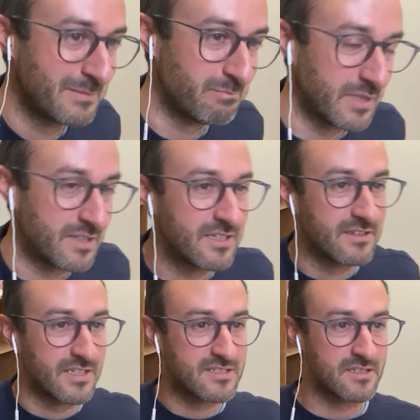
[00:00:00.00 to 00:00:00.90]

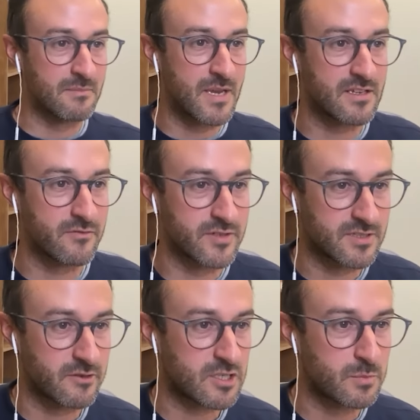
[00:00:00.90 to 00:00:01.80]
That's the main
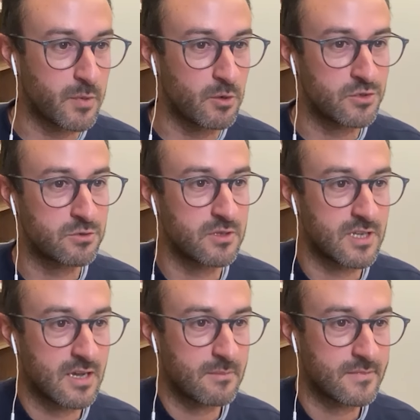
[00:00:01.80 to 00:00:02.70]
difference. They're exposed to the
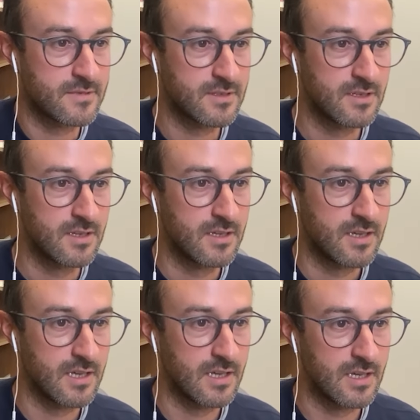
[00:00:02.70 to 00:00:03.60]
dam,
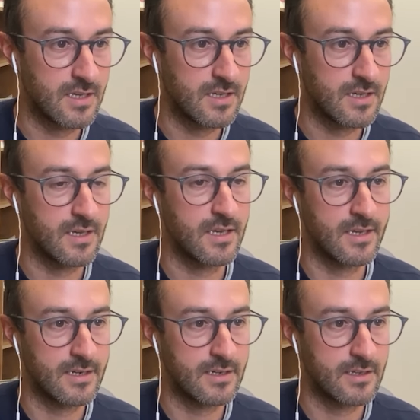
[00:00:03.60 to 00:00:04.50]
uh,
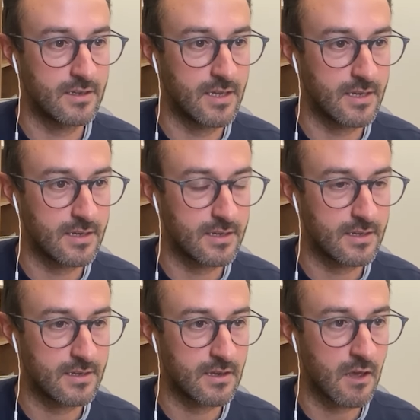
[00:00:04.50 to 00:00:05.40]
and then
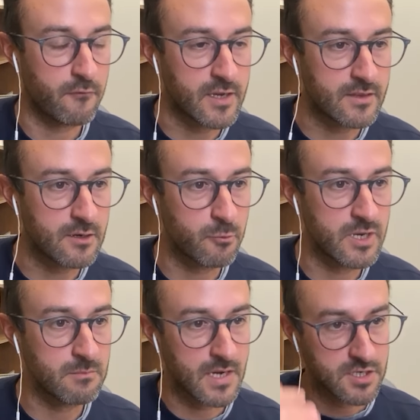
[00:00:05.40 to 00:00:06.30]
I think they're
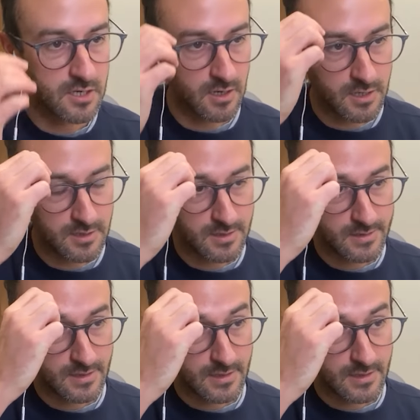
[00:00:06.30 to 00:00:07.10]
weaned much earlier.